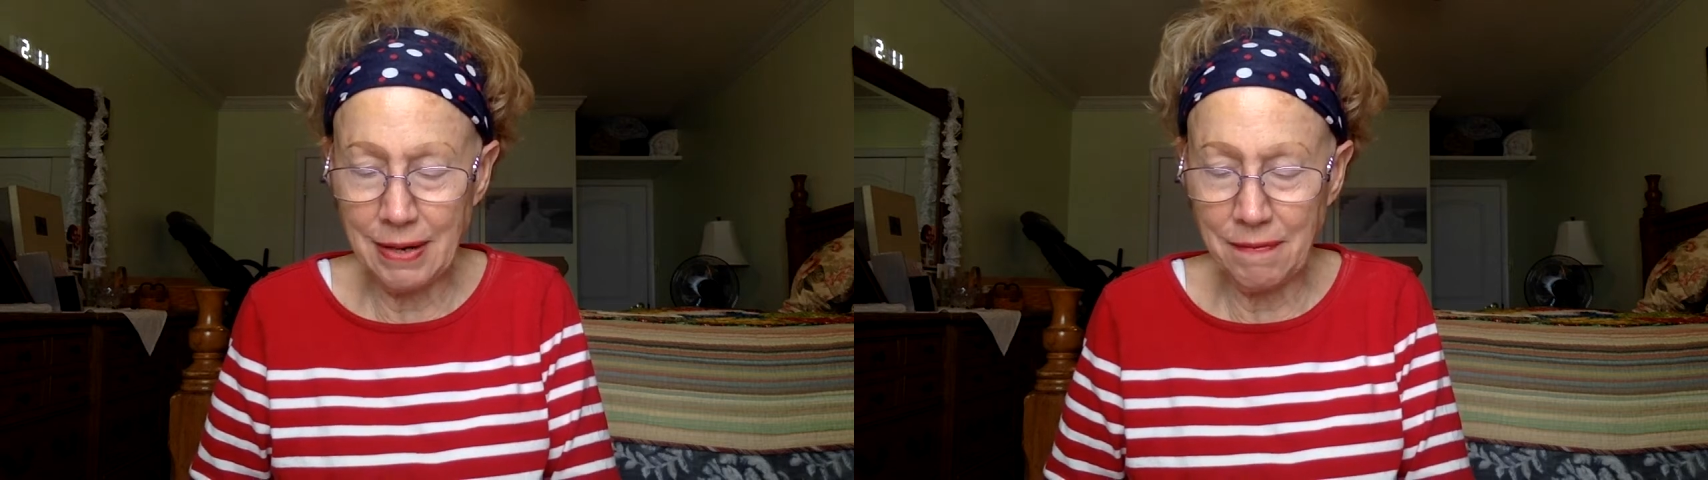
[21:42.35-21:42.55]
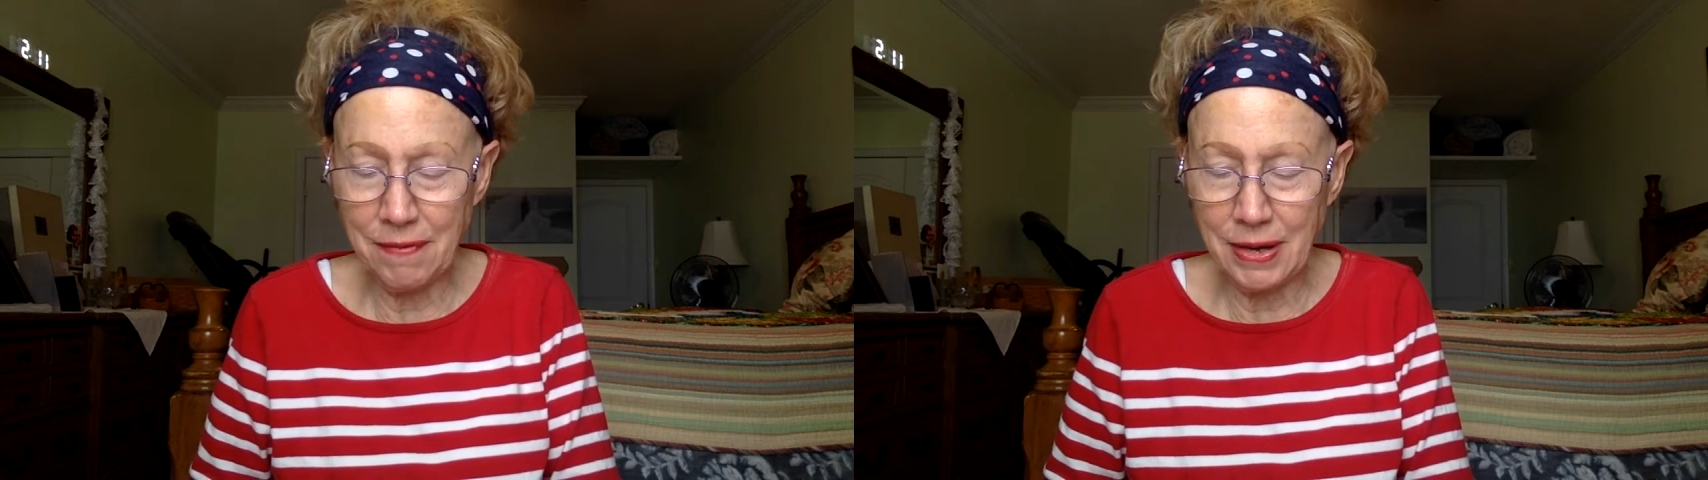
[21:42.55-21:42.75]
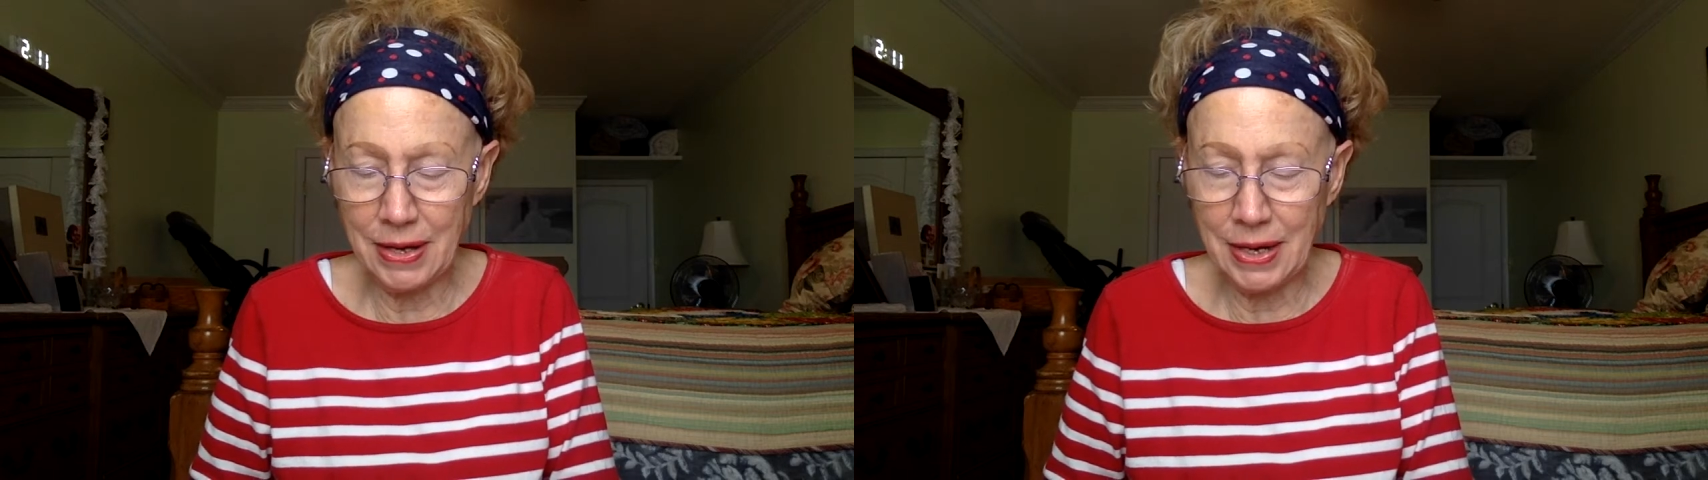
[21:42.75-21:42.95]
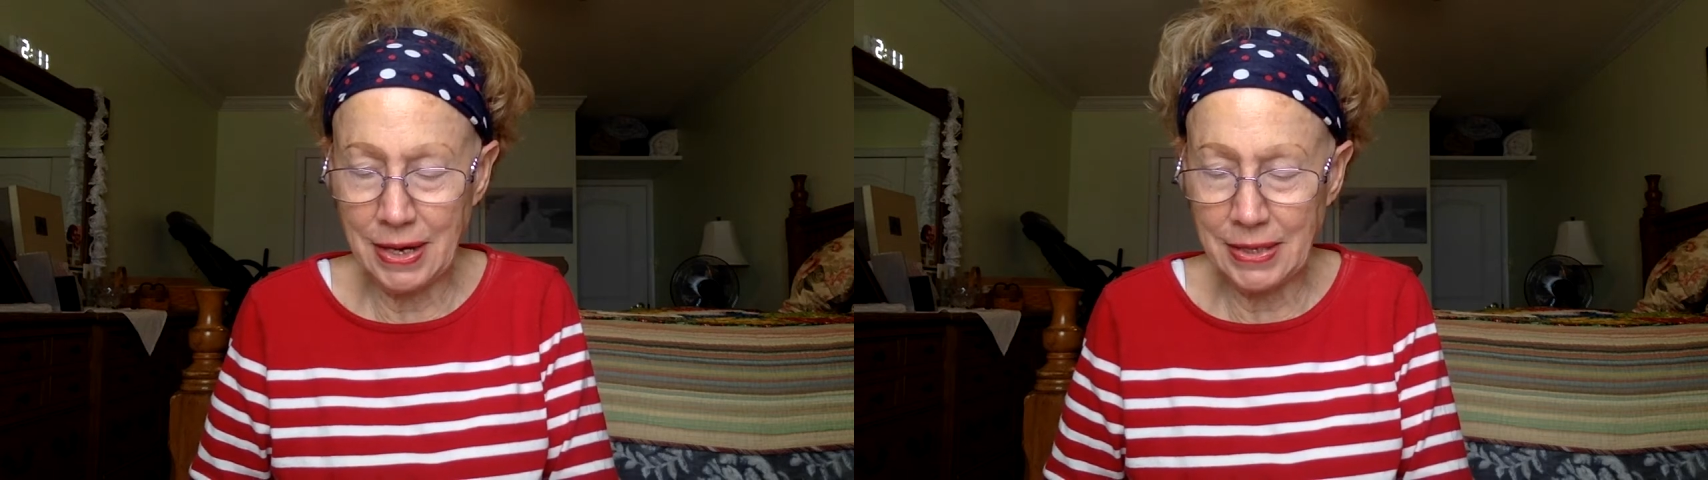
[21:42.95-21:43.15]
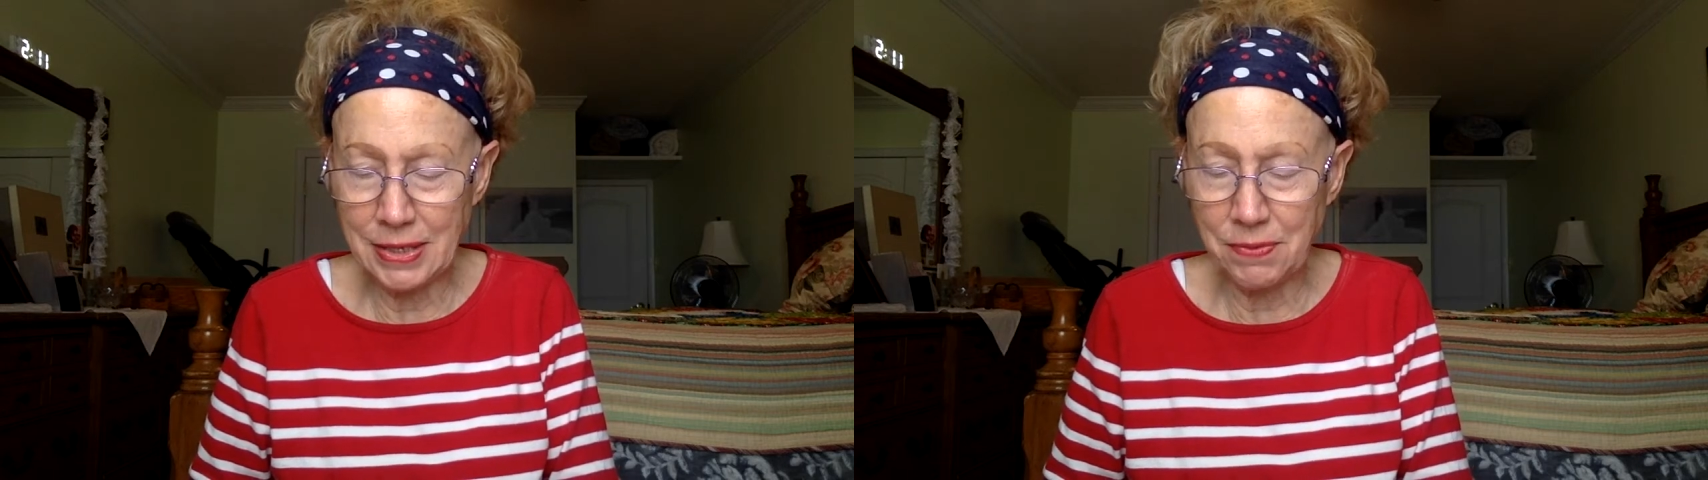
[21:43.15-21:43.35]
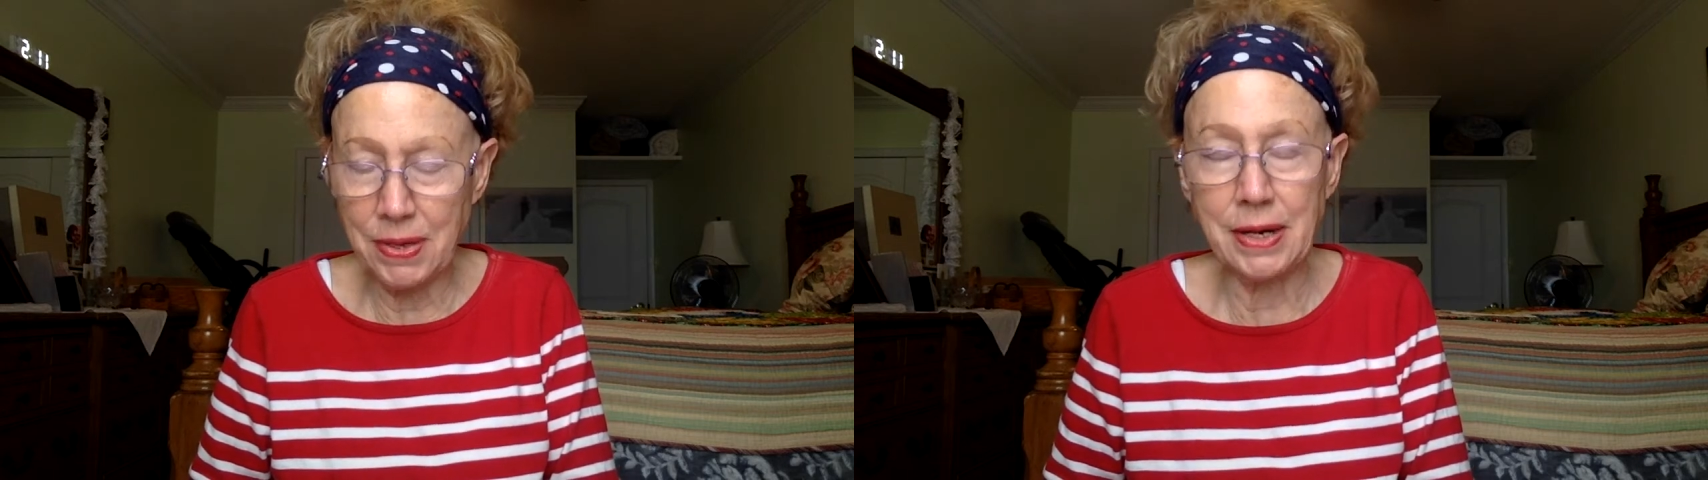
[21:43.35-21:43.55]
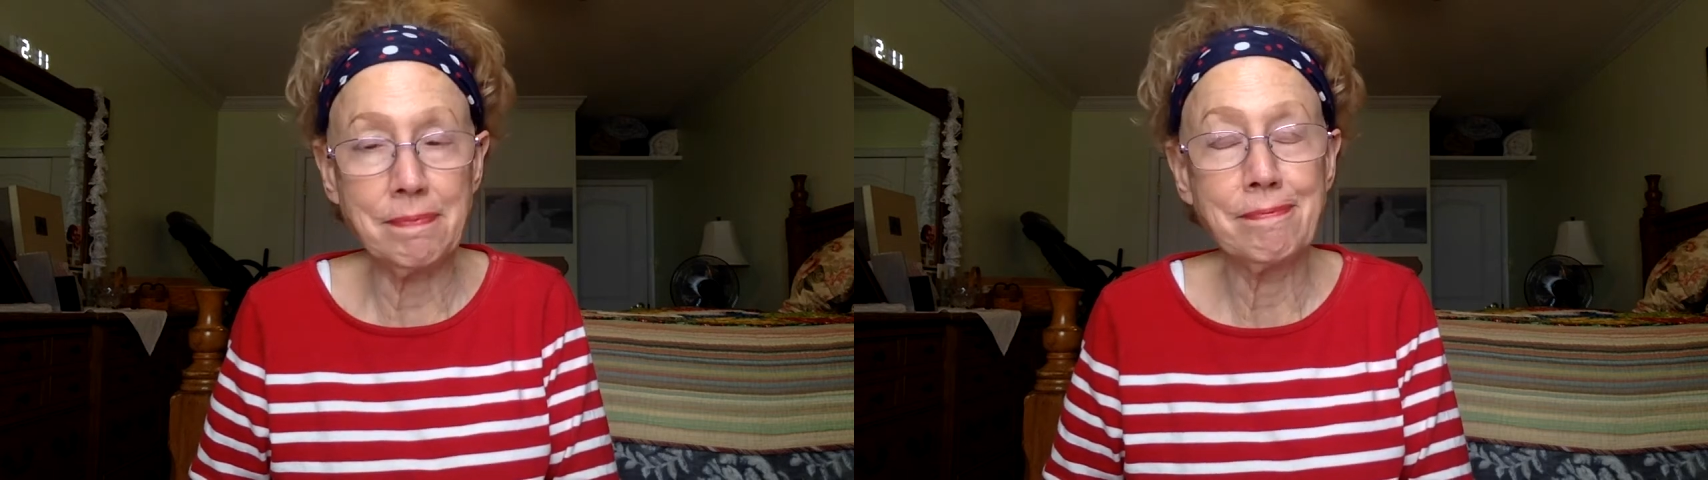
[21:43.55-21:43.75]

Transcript: of Gennesaret.